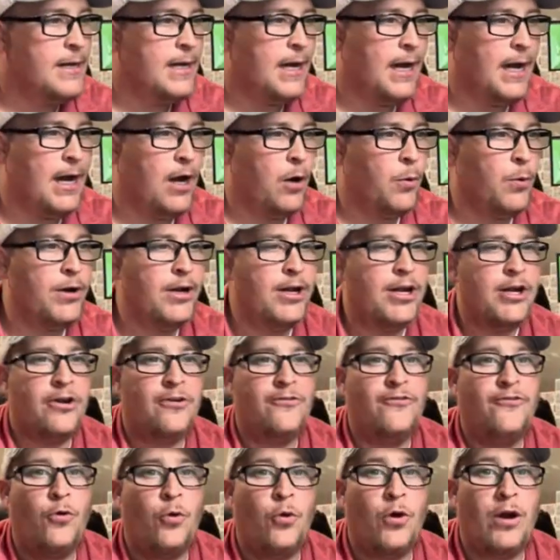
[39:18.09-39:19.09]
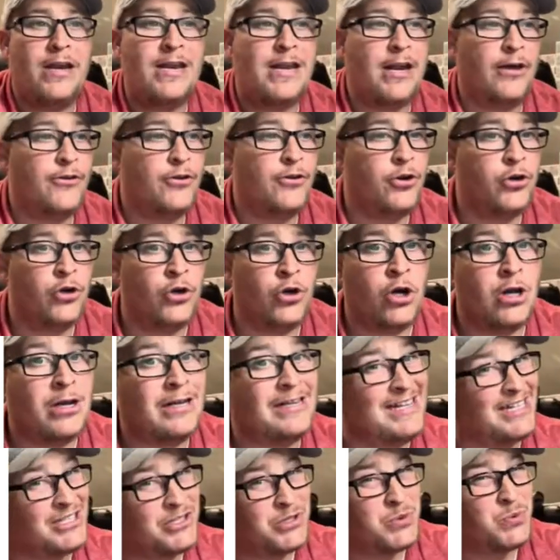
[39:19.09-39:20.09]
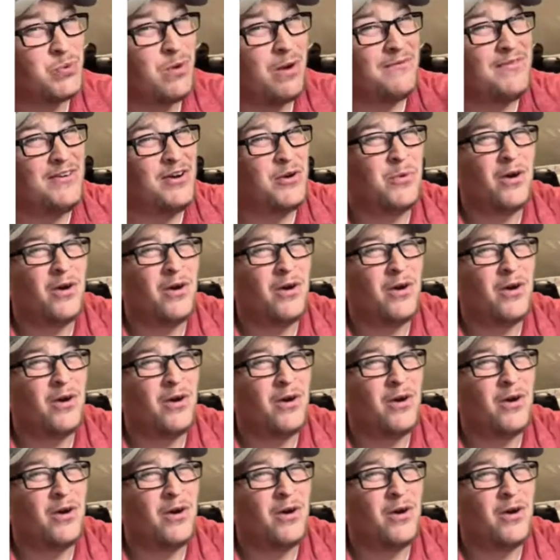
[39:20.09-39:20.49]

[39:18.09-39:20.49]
Uh, we're here for another collector swap video.